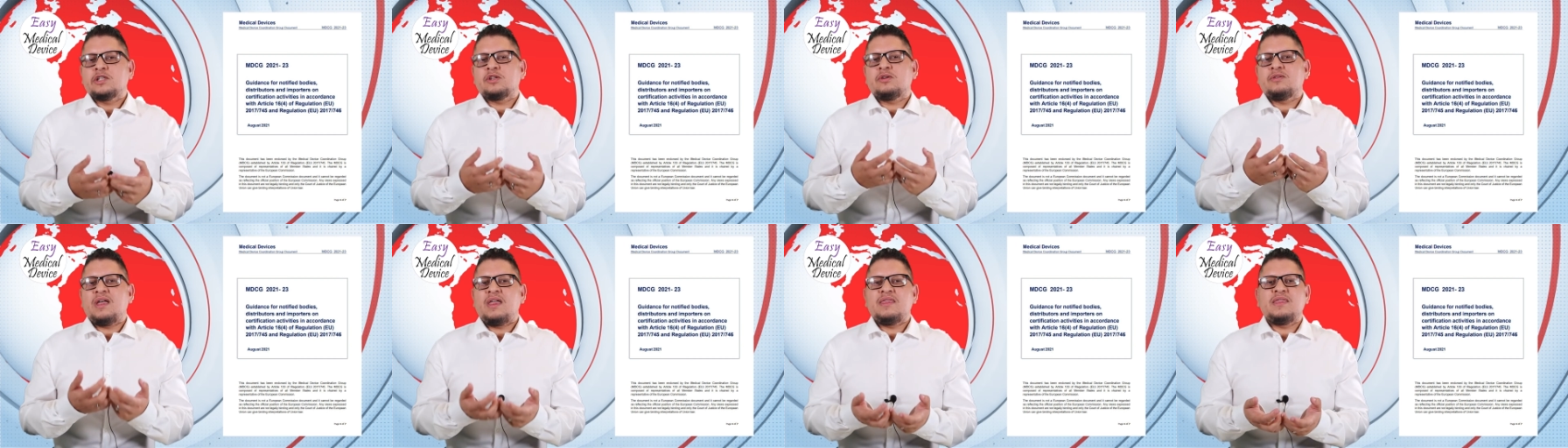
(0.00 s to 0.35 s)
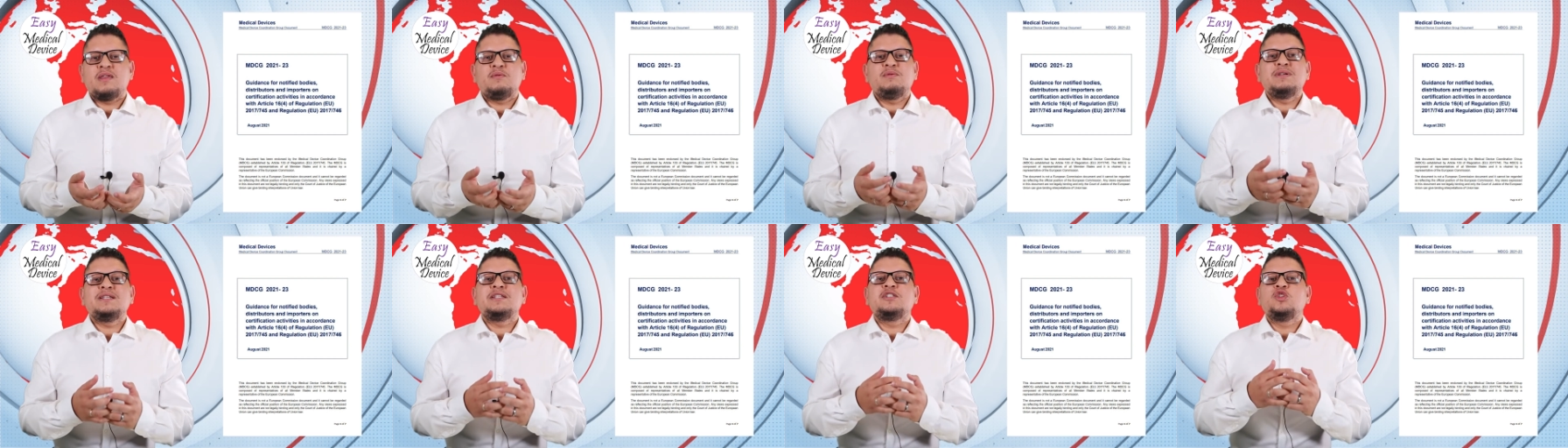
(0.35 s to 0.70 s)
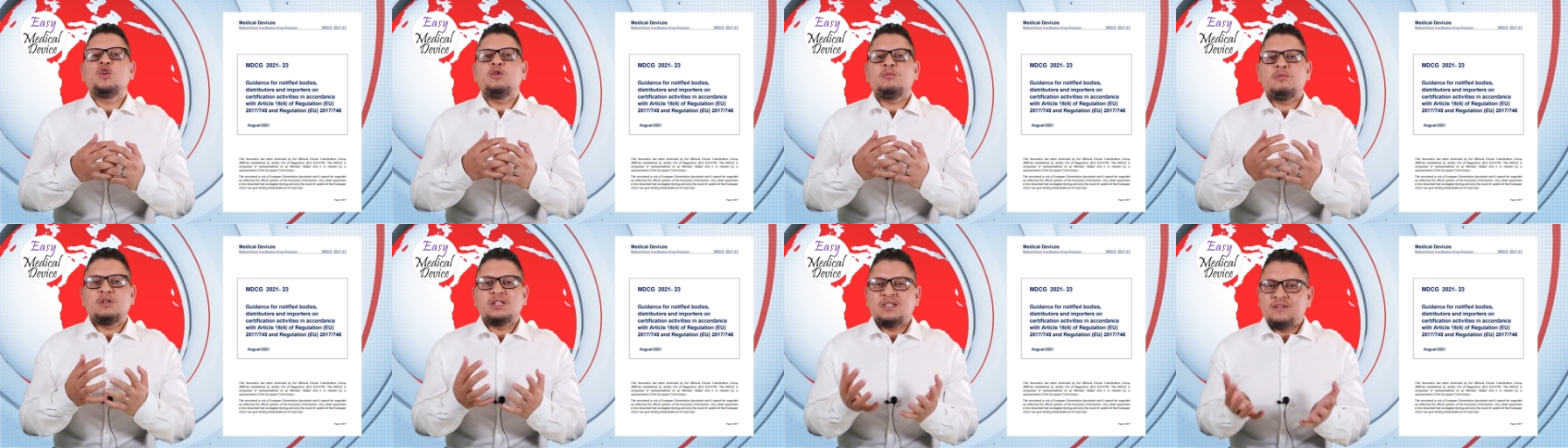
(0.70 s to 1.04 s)
so that there is
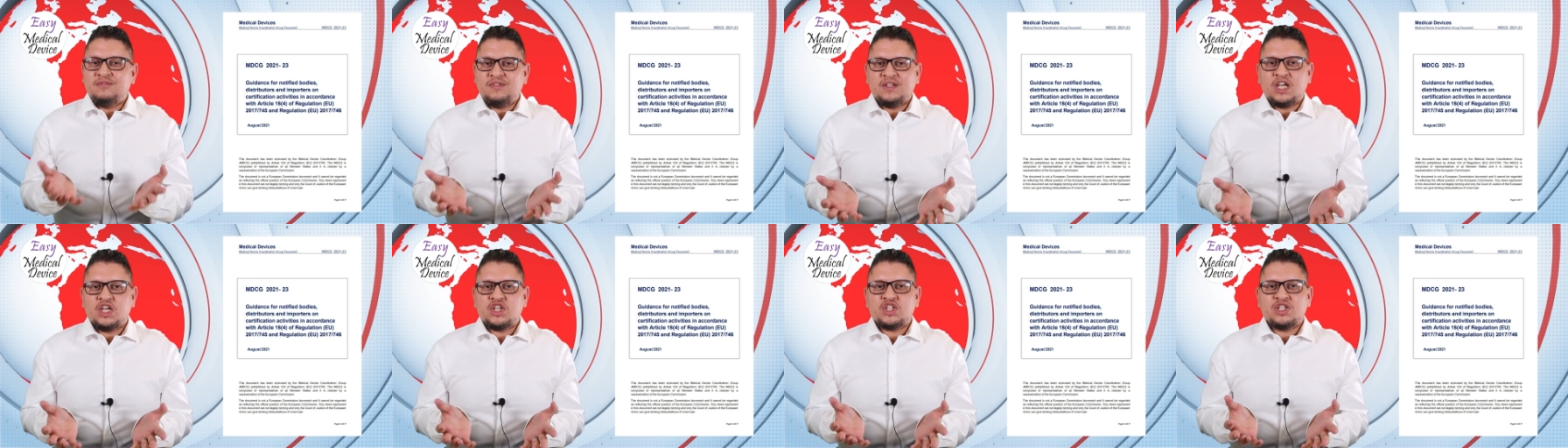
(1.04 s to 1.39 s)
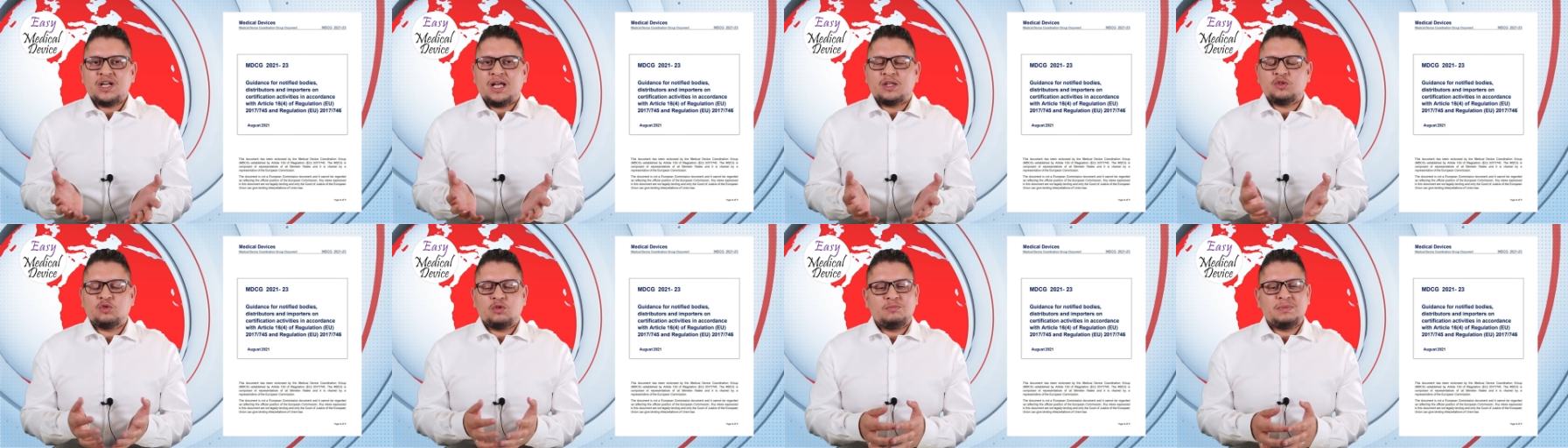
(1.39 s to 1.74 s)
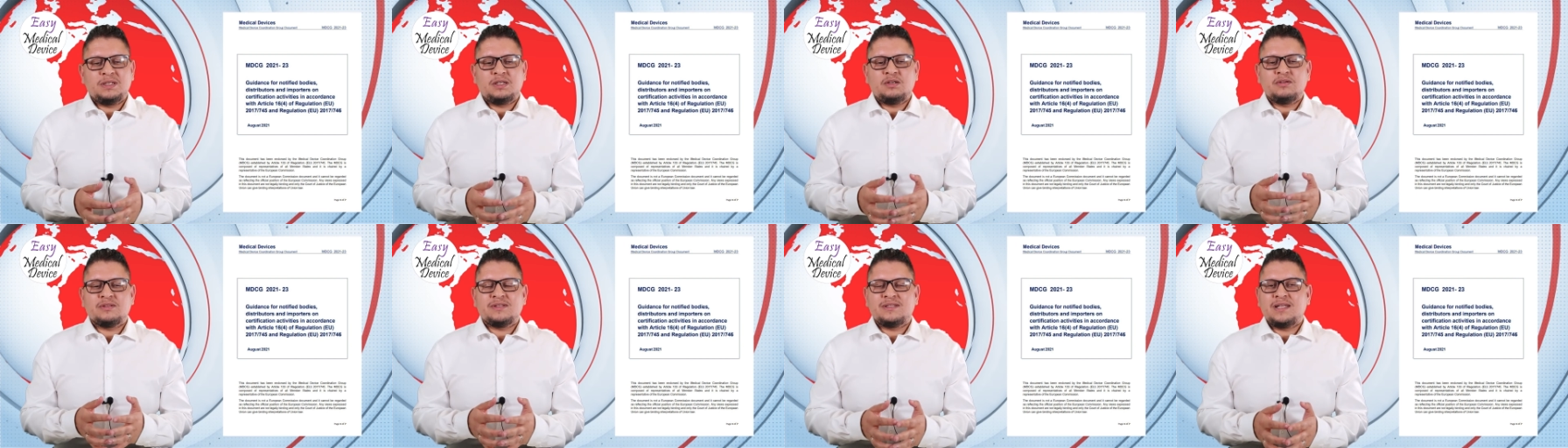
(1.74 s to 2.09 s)
no modification at all,
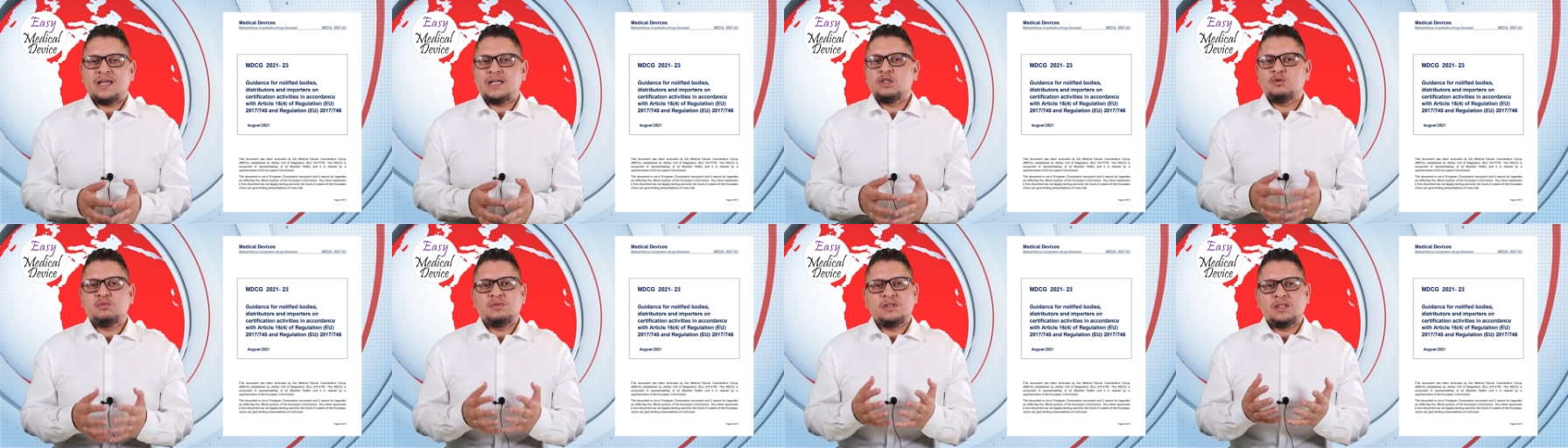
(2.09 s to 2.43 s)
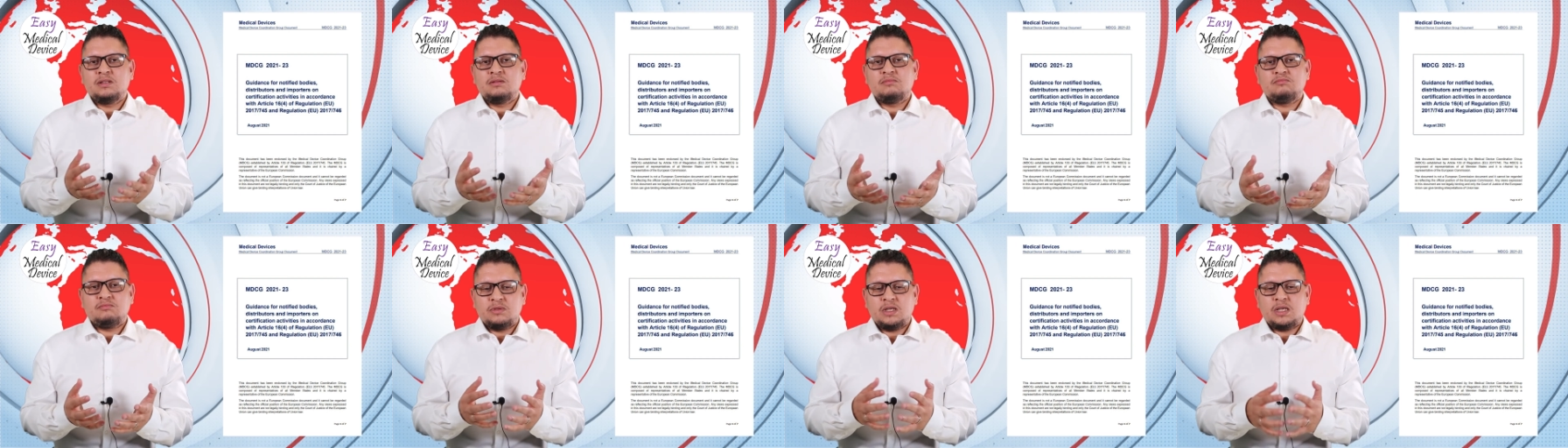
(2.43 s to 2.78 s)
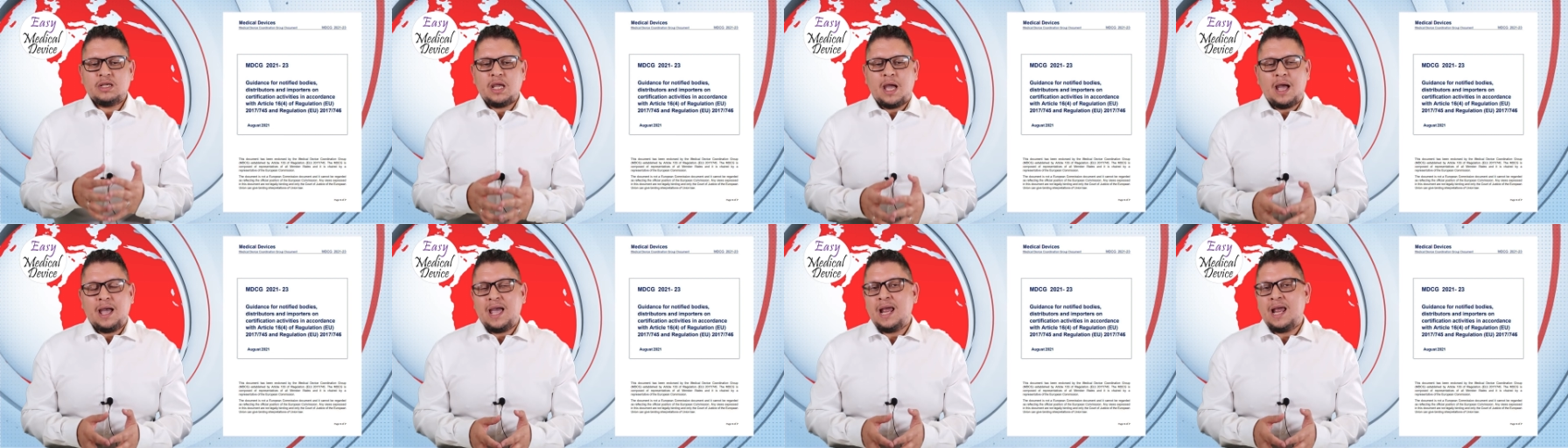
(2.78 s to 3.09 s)
because then you will yeah,